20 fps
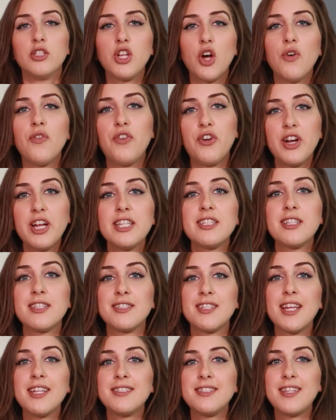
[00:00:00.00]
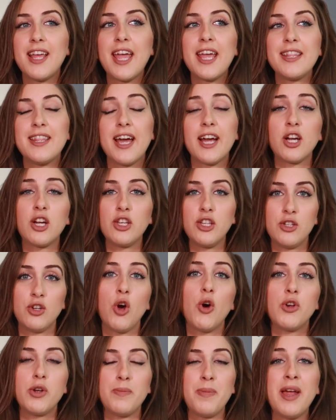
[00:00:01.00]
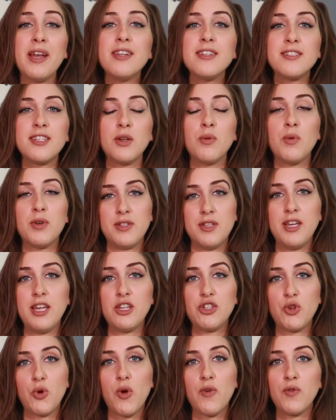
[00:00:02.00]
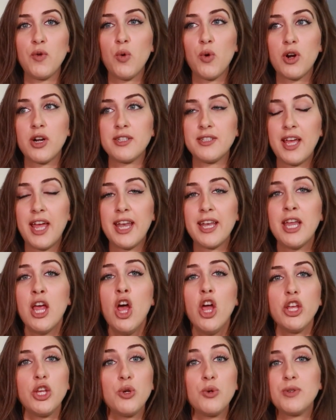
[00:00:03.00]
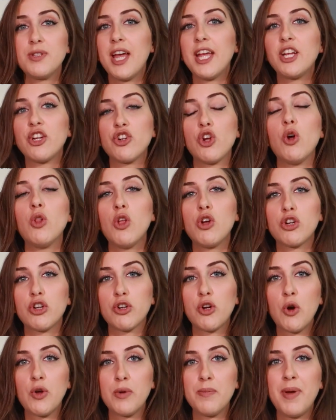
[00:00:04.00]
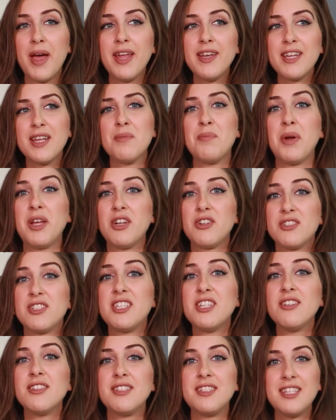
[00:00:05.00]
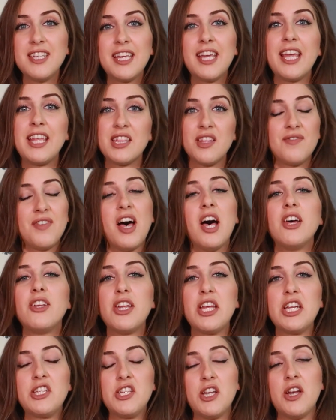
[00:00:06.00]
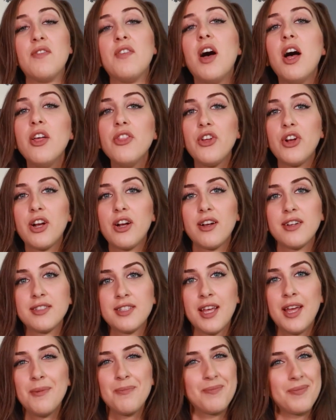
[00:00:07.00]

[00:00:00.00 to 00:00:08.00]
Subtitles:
So for instance, let's say that codependency was an issue of yours and you say you're no longer codependent, but you're still seeking the validation of others.